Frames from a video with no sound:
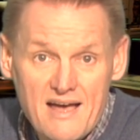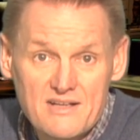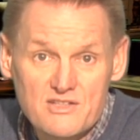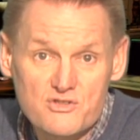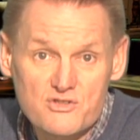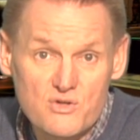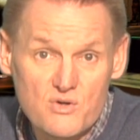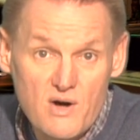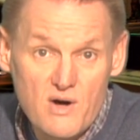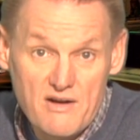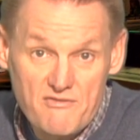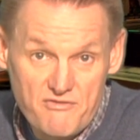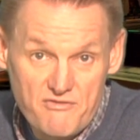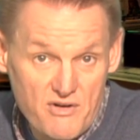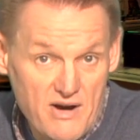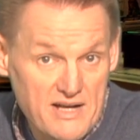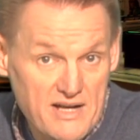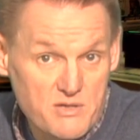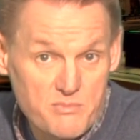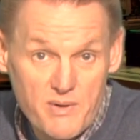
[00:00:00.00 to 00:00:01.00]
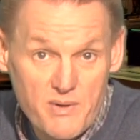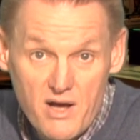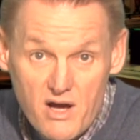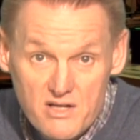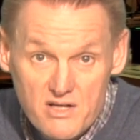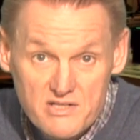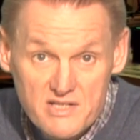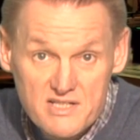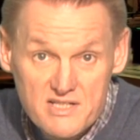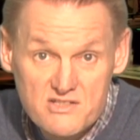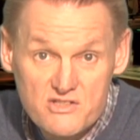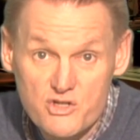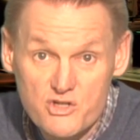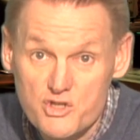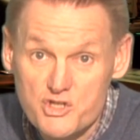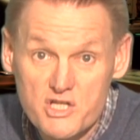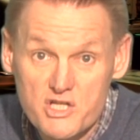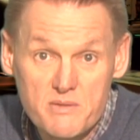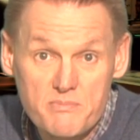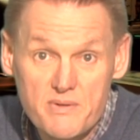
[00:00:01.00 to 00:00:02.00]
So, for antibiotics,
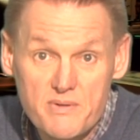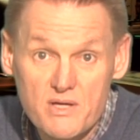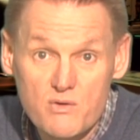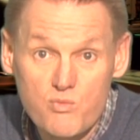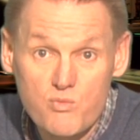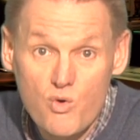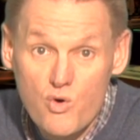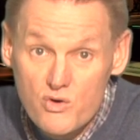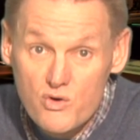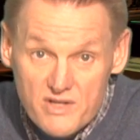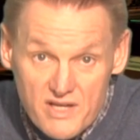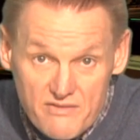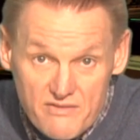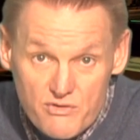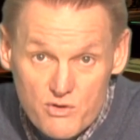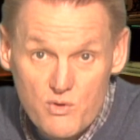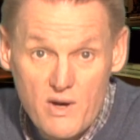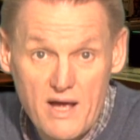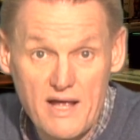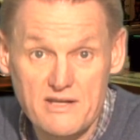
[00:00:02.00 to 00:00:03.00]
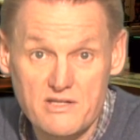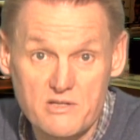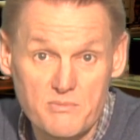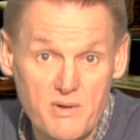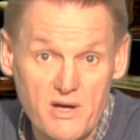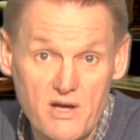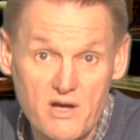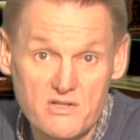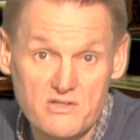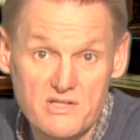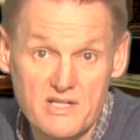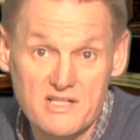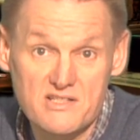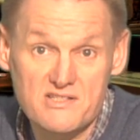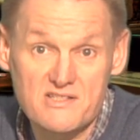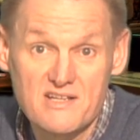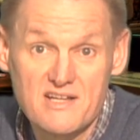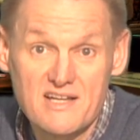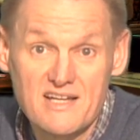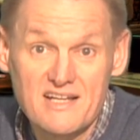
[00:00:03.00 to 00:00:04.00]
your GP won't give you
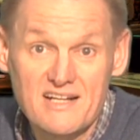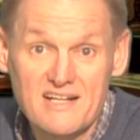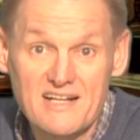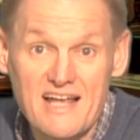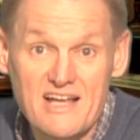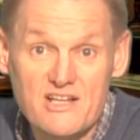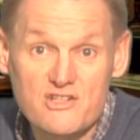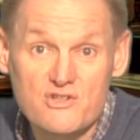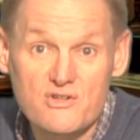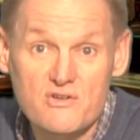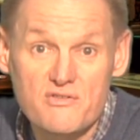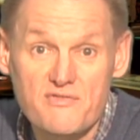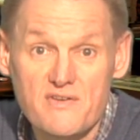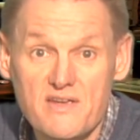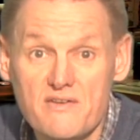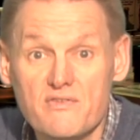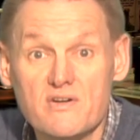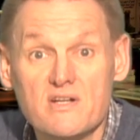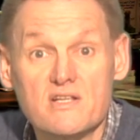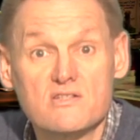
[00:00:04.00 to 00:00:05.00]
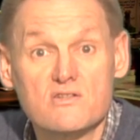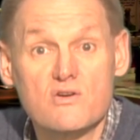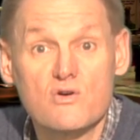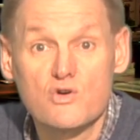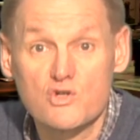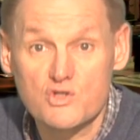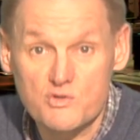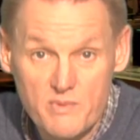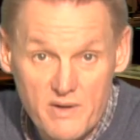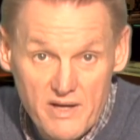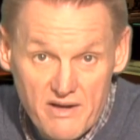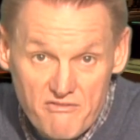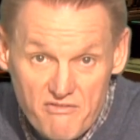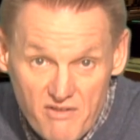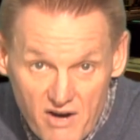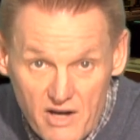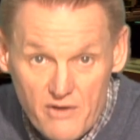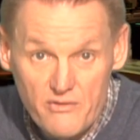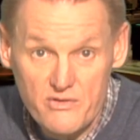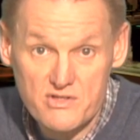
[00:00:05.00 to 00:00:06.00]
antibiotics. Glandular fever is caused by a
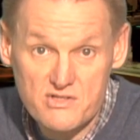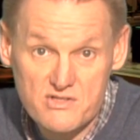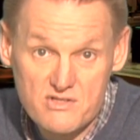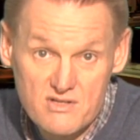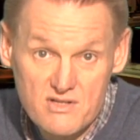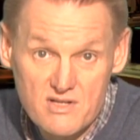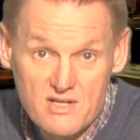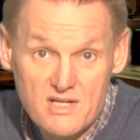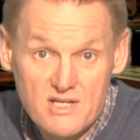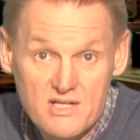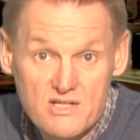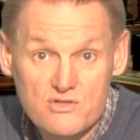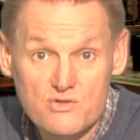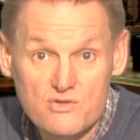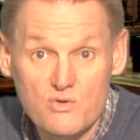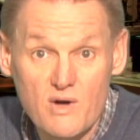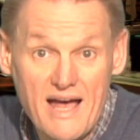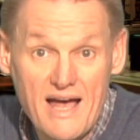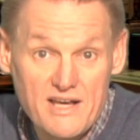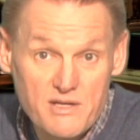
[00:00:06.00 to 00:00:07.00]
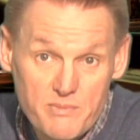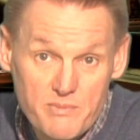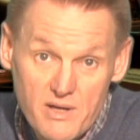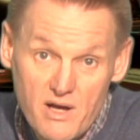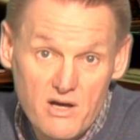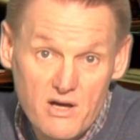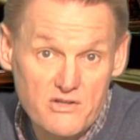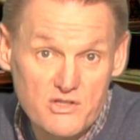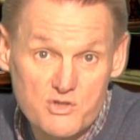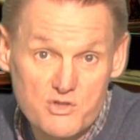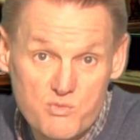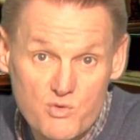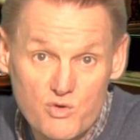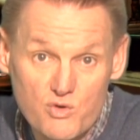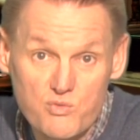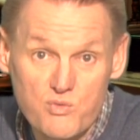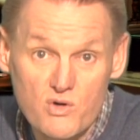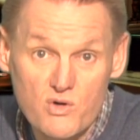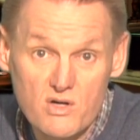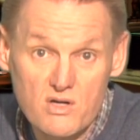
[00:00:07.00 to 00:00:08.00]
virus, so antibiotics
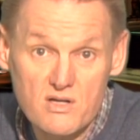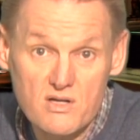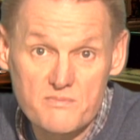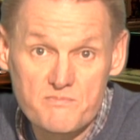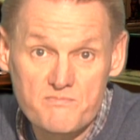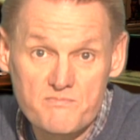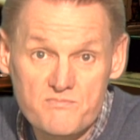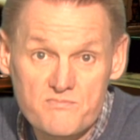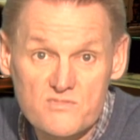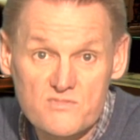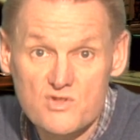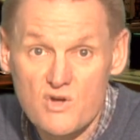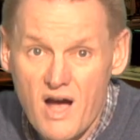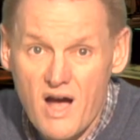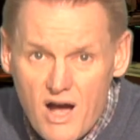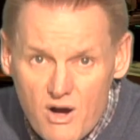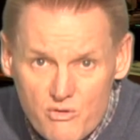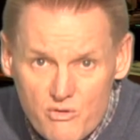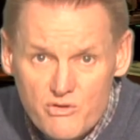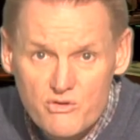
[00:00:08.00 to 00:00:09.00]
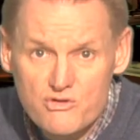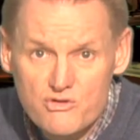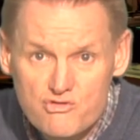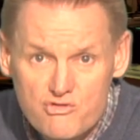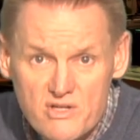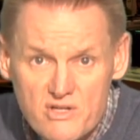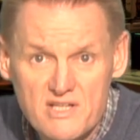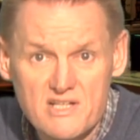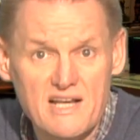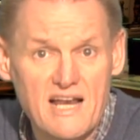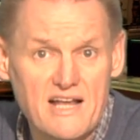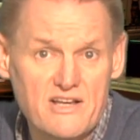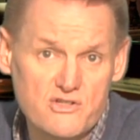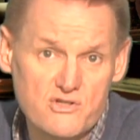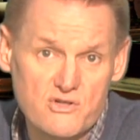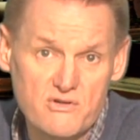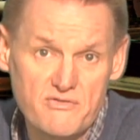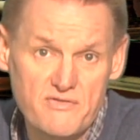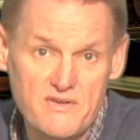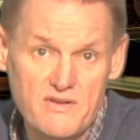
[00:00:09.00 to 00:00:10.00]
won't work. So, how do you treat
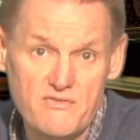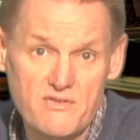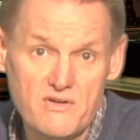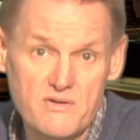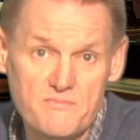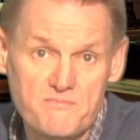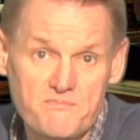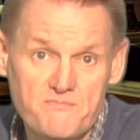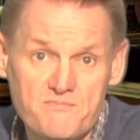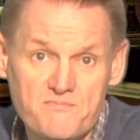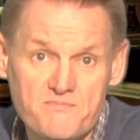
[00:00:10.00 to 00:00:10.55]
glandular fever?